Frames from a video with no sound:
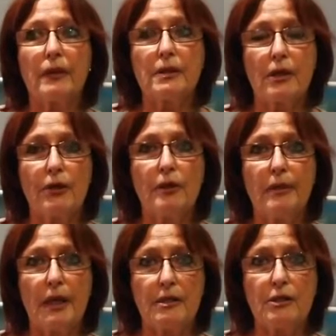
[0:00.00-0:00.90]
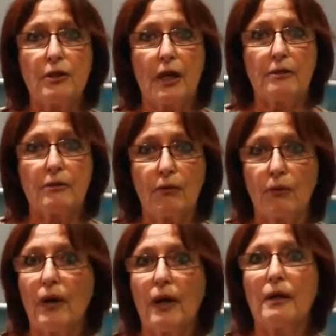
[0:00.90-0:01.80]
So he placed her at
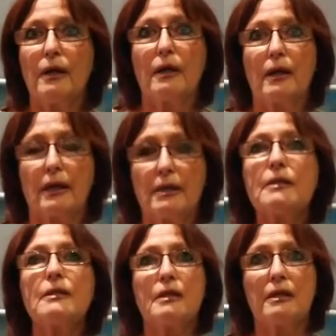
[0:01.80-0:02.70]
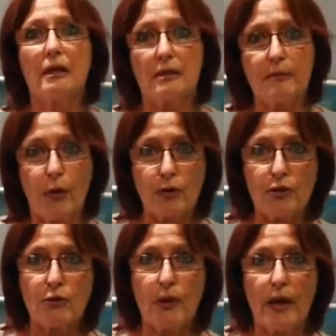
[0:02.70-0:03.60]
Aurora. And since then he has
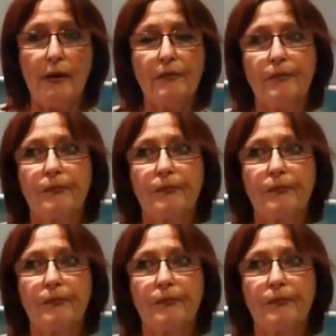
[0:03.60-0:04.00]
passed away.